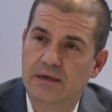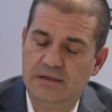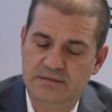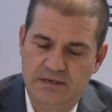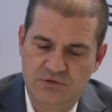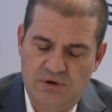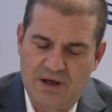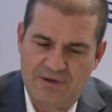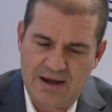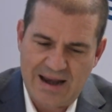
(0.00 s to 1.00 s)
is that you
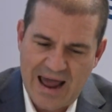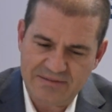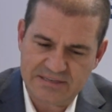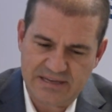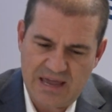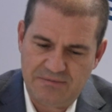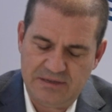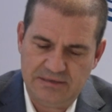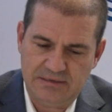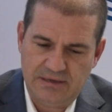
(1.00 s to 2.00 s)
have a
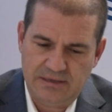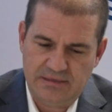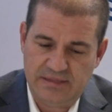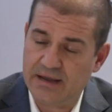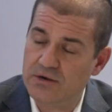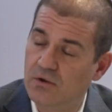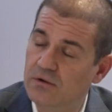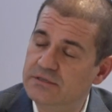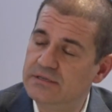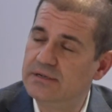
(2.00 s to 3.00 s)
life-saving
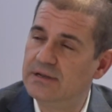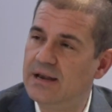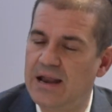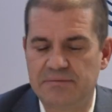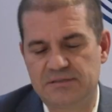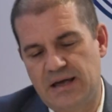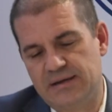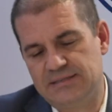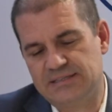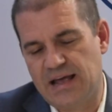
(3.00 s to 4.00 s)
technology,
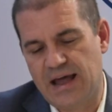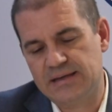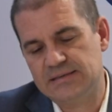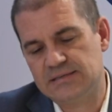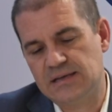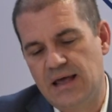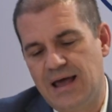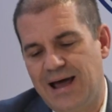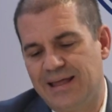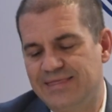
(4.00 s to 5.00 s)
life-saving science,
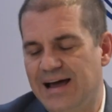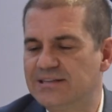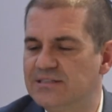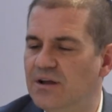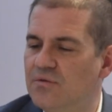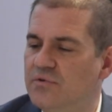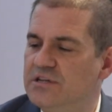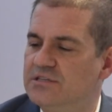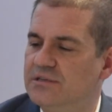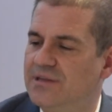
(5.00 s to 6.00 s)
and does not
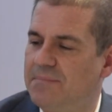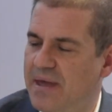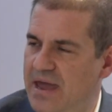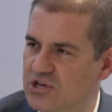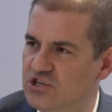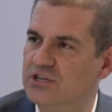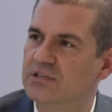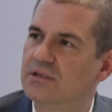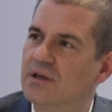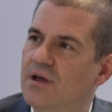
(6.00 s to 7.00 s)
reach the
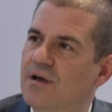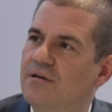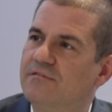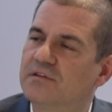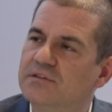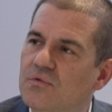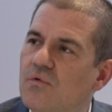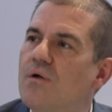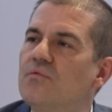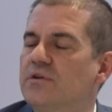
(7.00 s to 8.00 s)
patient for the
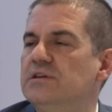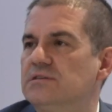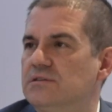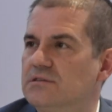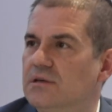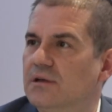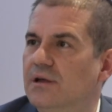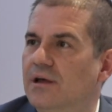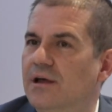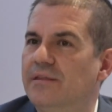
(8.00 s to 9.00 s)
wrong reasons.
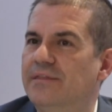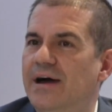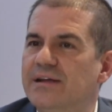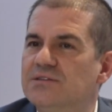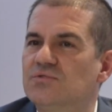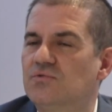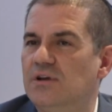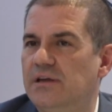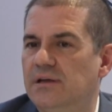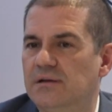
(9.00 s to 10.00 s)
That is
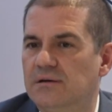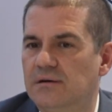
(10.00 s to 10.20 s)
really,